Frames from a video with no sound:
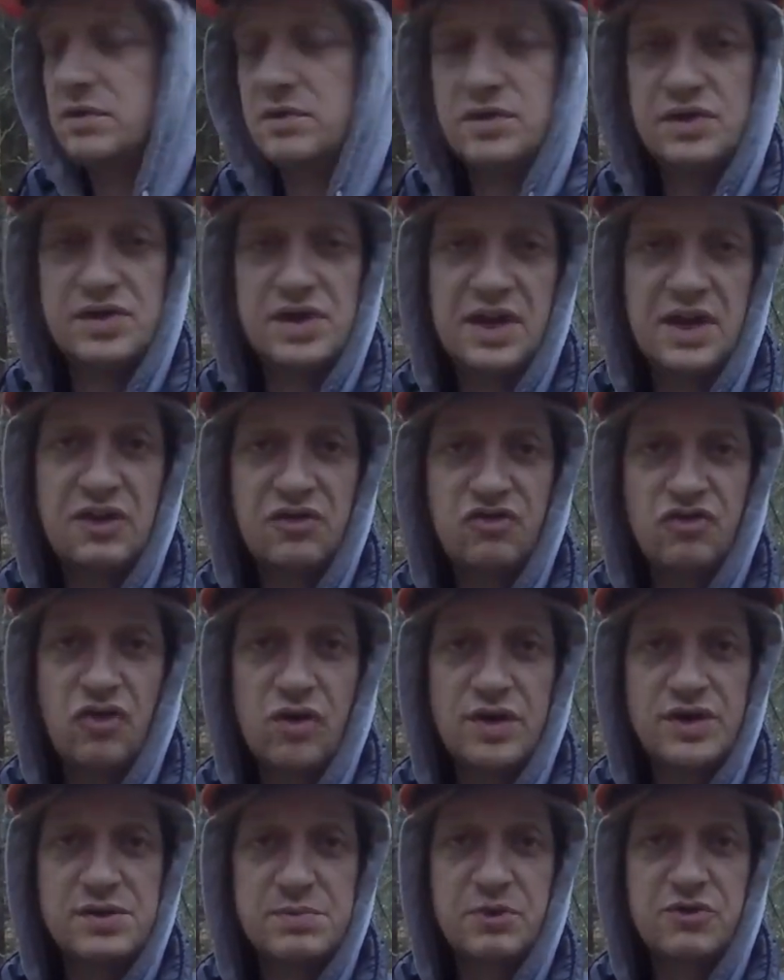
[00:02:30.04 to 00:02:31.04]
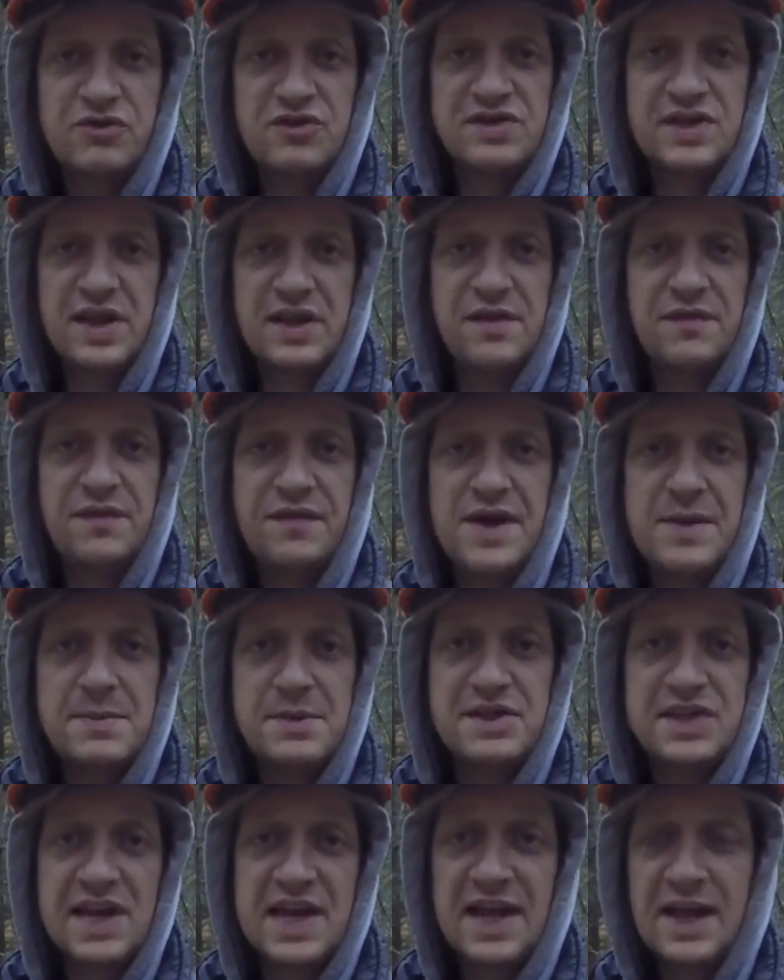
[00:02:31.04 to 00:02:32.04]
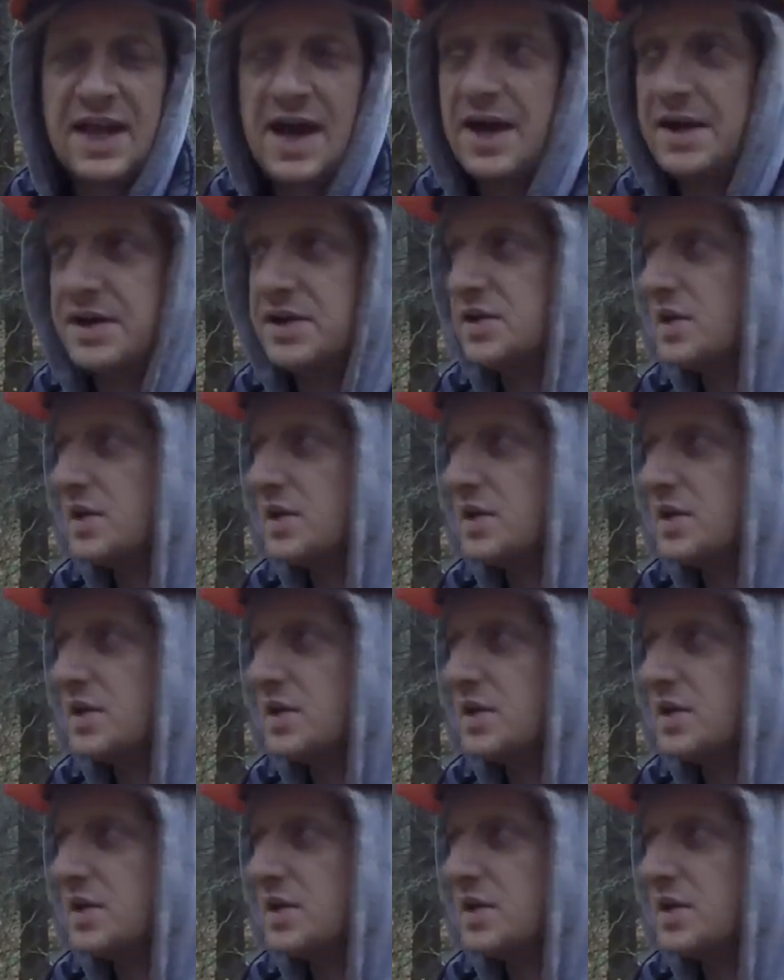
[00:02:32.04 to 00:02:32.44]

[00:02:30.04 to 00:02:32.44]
doesn't get shown as much as like the famous airline,